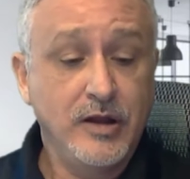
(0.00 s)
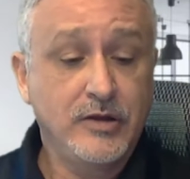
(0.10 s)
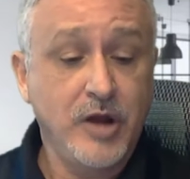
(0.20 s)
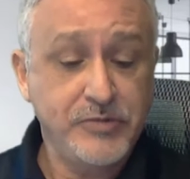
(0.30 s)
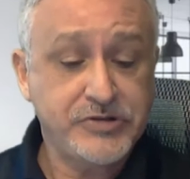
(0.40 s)

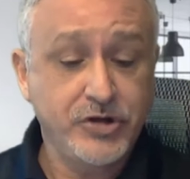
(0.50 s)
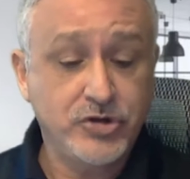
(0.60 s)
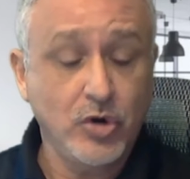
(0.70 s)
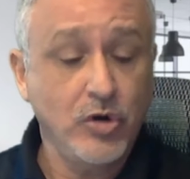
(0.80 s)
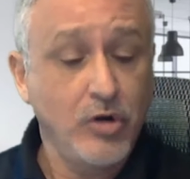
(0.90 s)
Compass
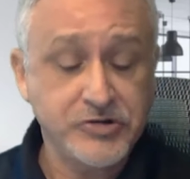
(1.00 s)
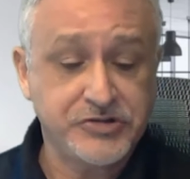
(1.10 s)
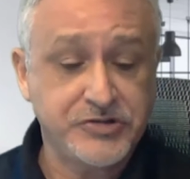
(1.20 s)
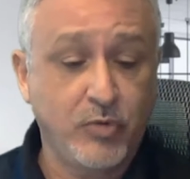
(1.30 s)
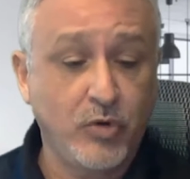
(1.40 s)
Control also
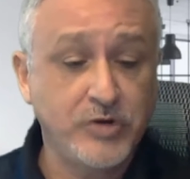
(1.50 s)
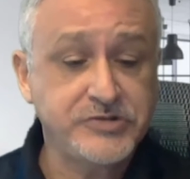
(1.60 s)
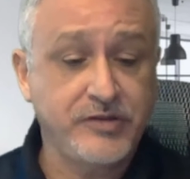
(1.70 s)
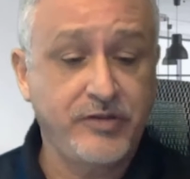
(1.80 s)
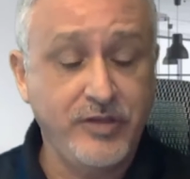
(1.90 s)

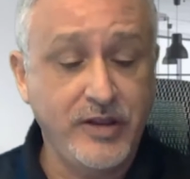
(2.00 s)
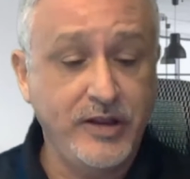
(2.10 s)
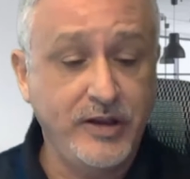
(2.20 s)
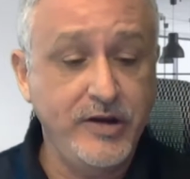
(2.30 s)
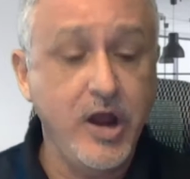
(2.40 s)
supports
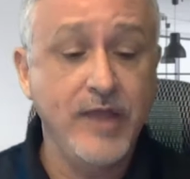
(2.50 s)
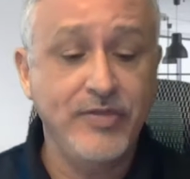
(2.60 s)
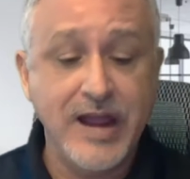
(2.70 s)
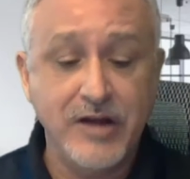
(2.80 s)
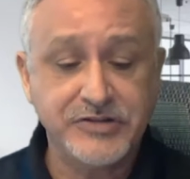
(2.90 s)
the
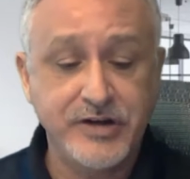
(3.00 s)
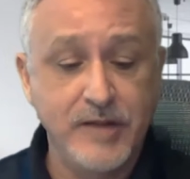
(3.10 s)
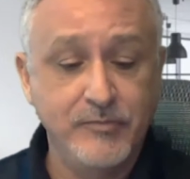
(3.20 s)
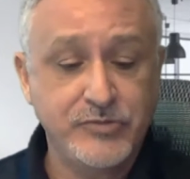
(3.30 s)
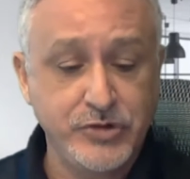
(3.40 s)
9000
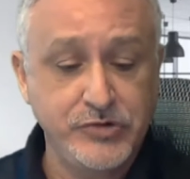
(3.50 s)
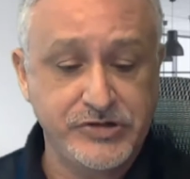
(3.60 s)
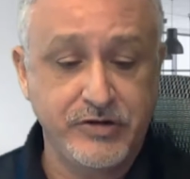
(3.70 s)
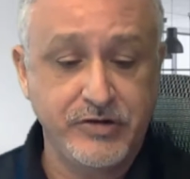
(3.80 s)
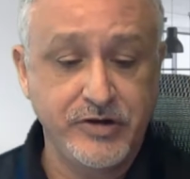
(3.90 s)
M2
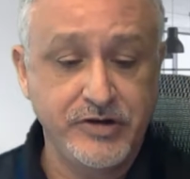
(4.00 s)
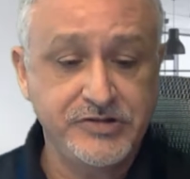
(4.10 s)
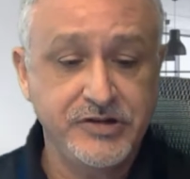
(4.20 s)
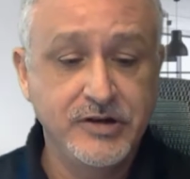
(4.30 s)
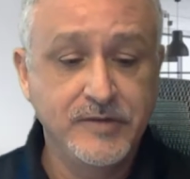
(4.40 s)

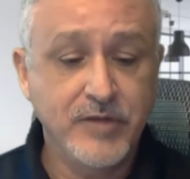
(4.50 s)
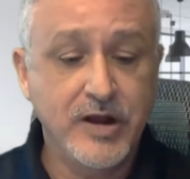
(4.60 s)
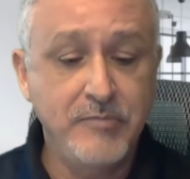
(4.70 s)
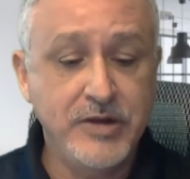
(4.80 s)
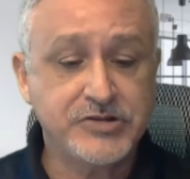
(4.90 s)
series
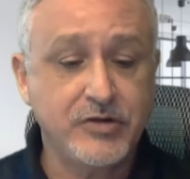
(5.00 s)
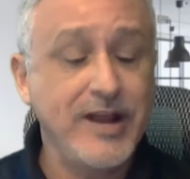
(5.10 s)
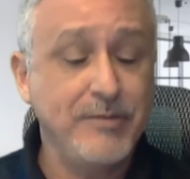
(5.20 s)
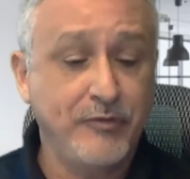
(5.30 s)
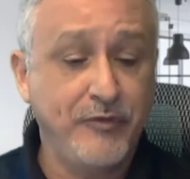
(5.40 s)
mixer
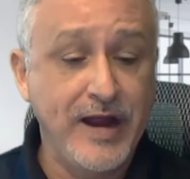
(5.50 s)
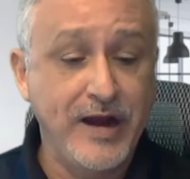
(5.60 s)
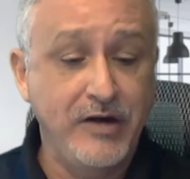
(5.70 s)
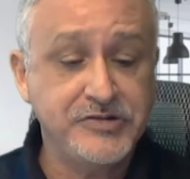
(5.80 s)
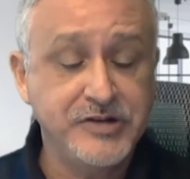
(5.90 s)

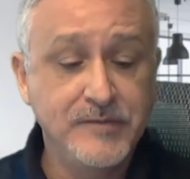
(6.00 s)
amplifiers.